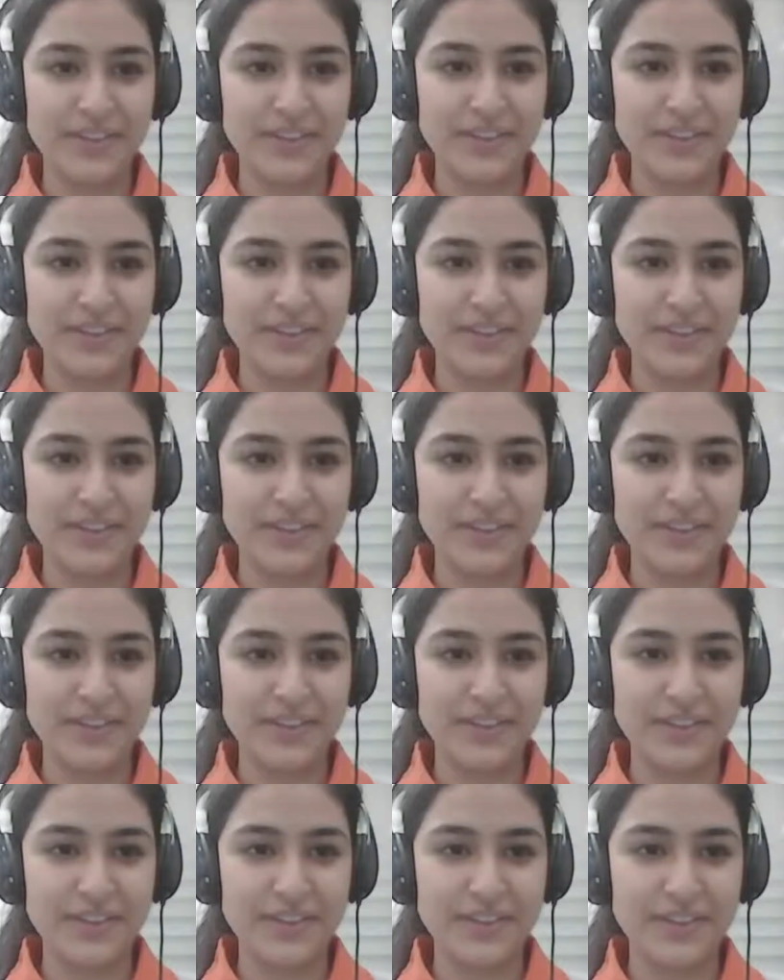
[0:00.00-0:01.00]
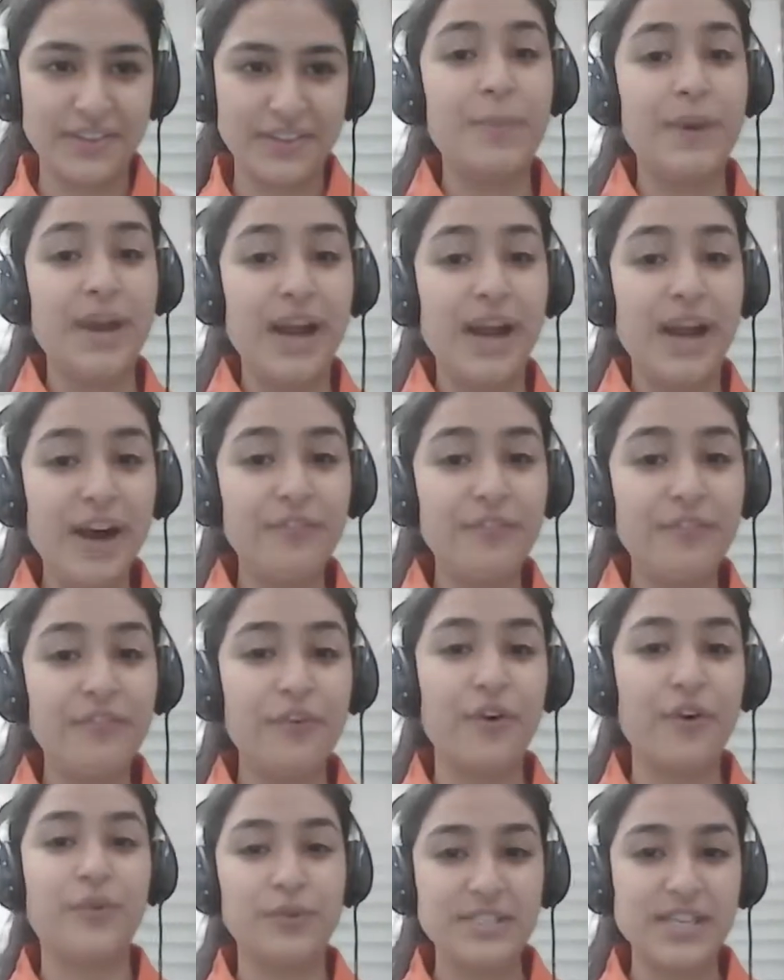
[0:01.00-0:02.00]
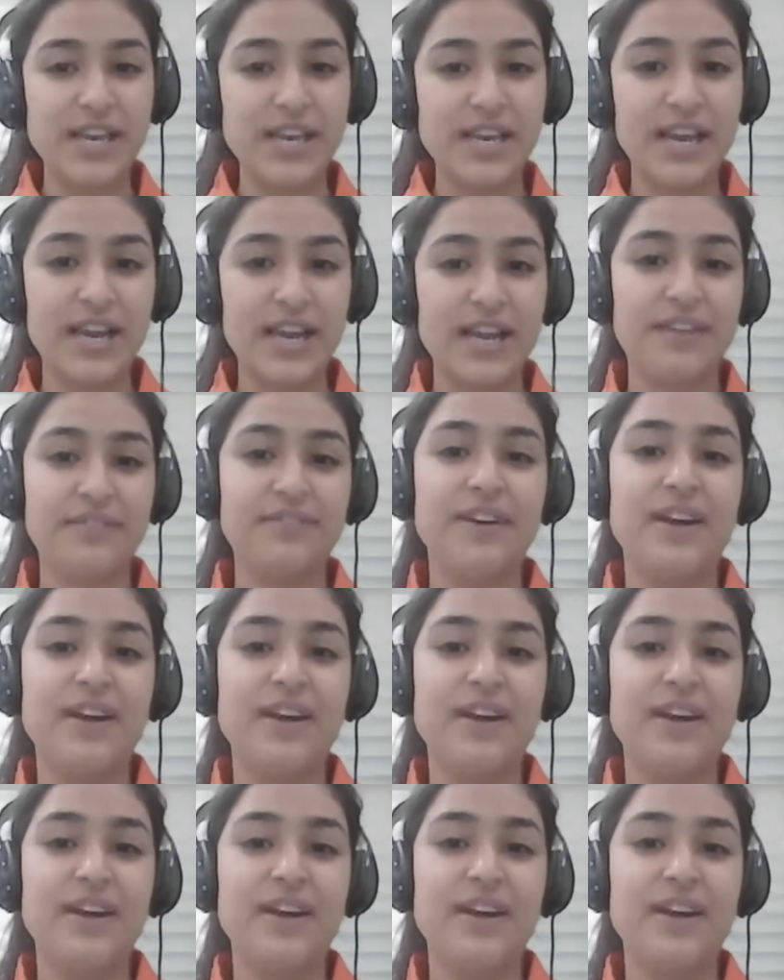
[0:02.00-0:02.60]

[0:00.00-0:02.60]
and Mr. Varun. On behalf of OCLF,